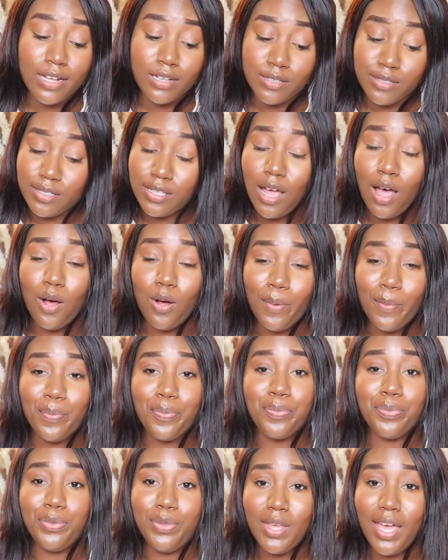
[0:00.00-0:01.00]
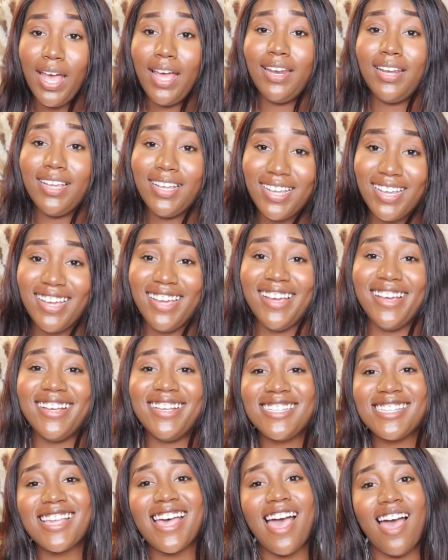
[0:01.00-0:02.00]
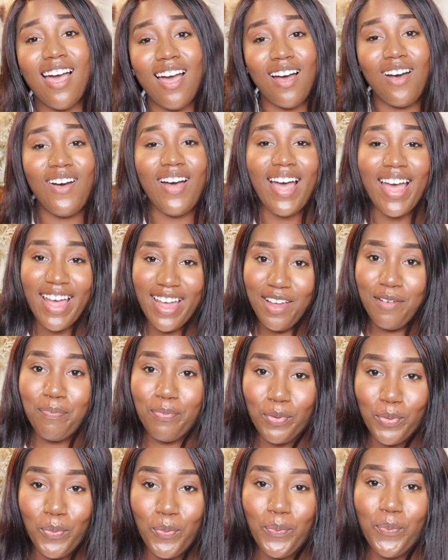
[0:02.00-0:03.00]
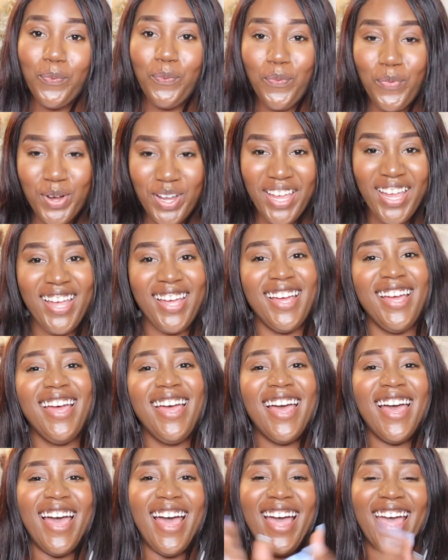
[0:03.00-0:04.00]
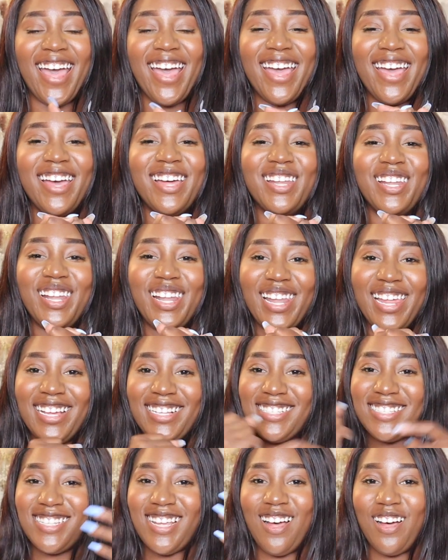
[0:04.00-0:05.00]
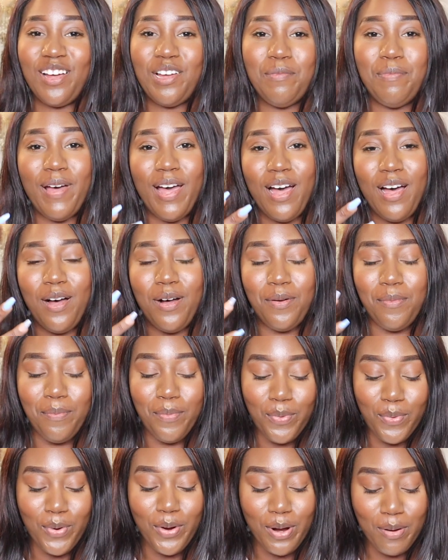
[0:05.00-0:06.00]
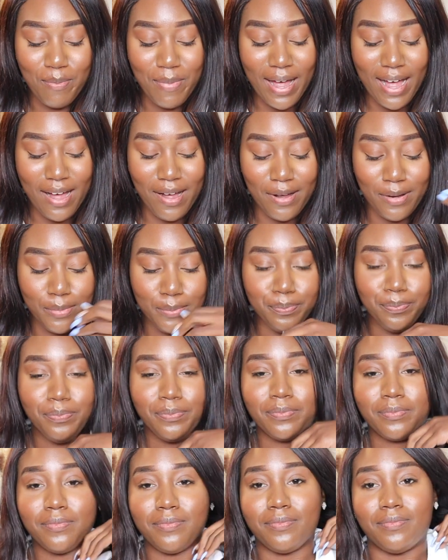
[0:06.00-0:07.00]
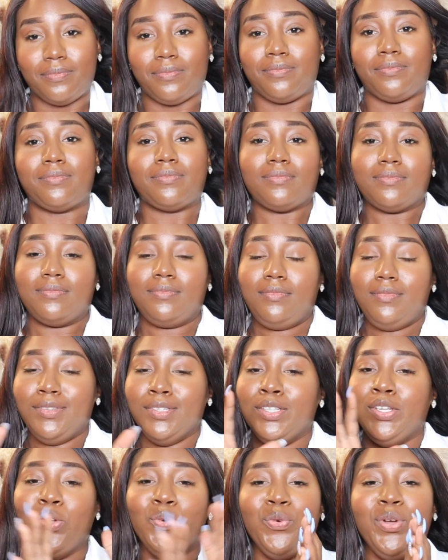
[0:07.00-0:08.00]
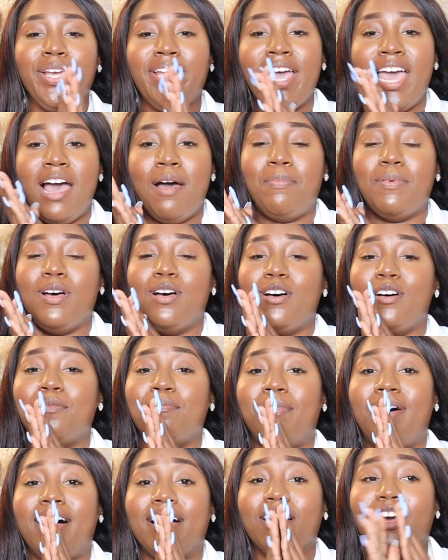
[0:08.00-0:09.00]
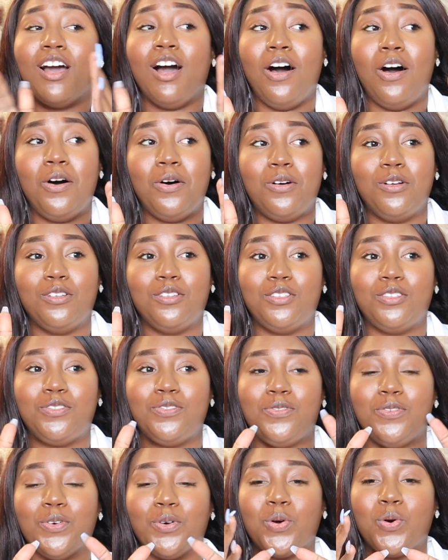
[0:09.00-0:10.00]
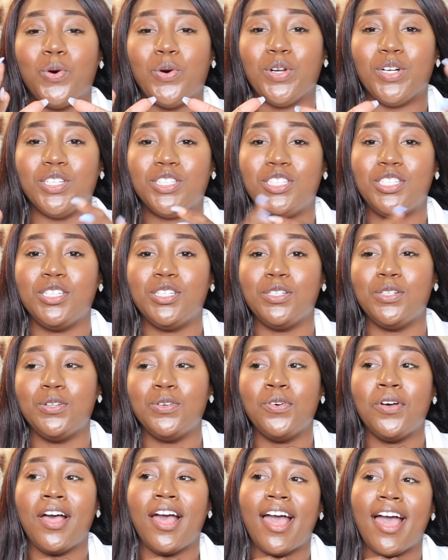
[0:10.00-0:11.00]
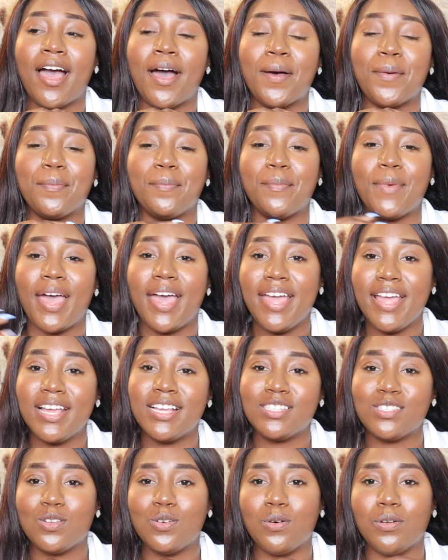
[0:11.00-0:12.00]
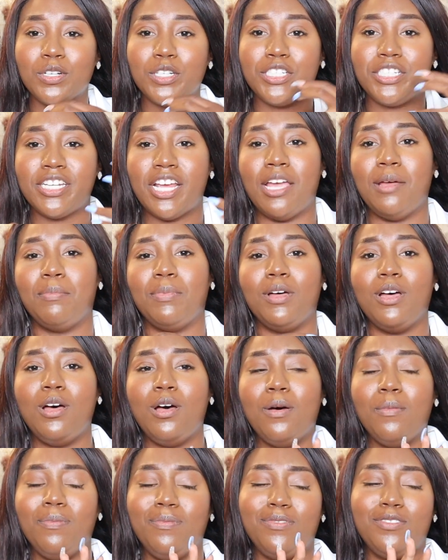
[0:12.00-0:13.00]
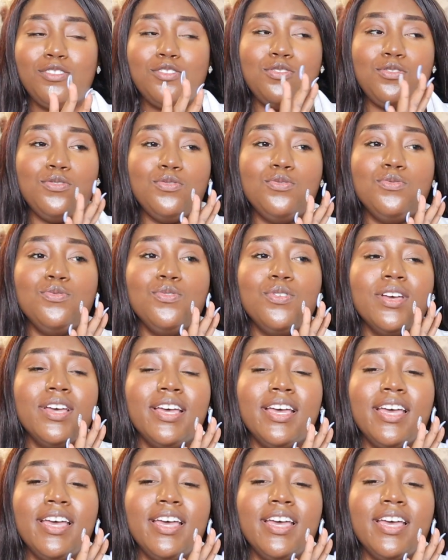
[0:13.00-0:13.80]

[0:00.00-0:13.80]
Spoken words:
So that is how April went. And let's talk about more about the recap of my goals for quarter two, how May is going to shape up to